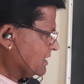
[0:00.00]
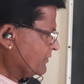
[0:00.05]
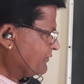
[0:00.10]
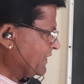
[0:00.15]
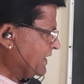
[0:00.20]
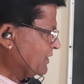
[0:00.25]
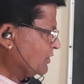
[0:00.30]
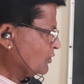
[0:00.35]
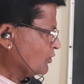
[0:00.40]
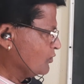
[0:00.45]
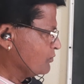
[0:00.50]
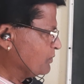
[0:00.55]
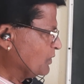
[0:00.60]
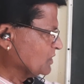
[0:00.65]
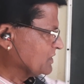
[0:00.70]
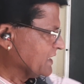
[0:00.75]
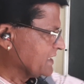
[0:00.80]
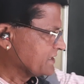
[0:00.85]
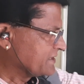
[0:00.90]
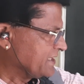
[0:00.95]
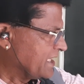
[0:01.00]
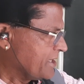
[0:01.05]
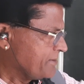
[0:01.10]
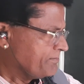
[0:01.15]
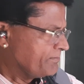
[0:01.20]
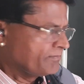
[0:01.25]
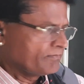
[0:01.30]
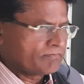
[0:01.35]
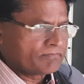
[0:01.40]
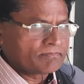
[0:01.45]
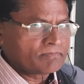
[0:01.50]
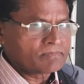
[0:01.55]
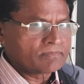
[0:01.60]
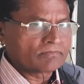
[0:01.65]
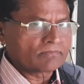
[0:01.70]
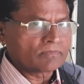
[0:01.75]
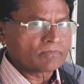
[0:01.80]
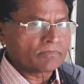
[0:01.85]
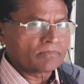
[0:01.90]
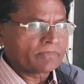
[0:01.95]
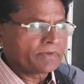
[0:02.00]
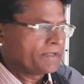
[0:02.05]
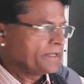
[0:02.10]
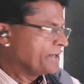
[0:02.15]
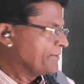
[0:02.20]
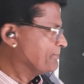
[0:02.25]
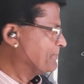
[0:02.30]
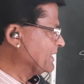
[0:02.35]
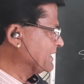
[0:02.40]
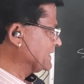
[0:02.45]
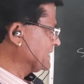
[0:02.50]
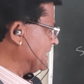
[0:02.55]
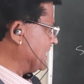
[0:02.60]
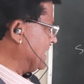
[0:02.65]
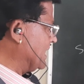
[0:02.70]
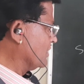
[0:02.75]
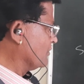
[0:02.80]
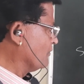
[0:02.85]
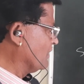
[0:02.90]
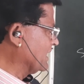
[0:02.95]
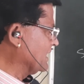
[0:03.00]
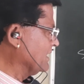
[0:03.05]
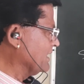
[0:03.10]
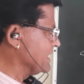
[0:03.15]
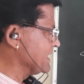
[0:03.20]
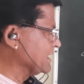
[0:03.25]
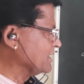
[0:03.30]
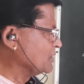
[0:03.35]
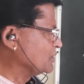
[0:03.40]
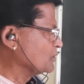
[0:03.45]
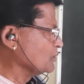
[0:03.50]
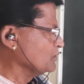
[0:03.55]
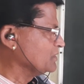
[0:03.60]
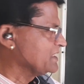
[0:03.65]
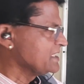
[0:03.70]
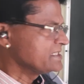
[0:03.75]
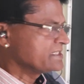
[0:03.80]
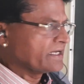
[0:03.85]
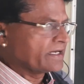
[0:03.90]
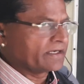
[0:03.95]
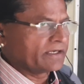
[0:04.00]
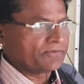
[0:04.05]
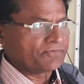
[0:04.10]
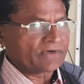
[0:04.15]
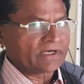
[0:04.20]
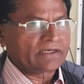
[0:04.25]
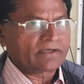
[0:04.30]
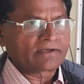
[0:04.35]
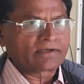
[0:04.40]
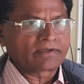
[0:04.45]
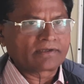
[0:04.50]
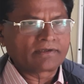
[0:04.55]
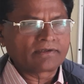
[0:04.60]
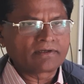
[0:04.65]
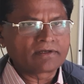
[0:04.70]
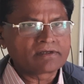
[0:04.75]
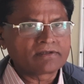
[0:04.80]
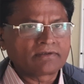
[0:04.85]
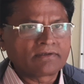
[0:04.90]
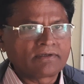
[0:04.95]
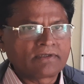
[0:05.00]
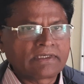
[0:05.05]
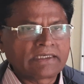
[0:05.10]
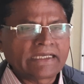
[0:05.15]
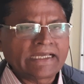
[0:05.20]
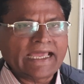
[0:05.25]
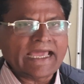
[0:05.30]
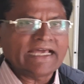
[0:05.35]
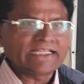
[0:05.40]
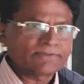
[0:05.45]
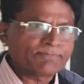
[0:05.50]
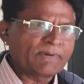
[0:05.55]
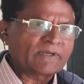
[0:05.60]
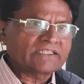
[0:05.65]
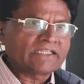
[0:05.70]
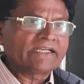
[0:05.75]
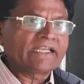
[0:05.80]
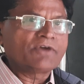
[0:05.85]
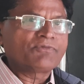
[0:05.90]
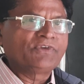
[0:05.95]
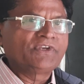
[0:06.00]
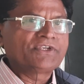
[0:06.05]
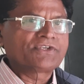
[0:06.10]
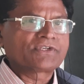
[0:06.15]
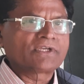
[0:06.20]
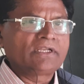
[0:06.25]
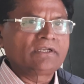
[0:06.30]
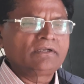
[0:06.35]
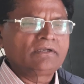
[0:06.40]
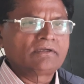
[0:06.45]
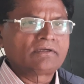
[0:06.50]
fn2 both are same, but n1 and 2 these are different. As per the definition,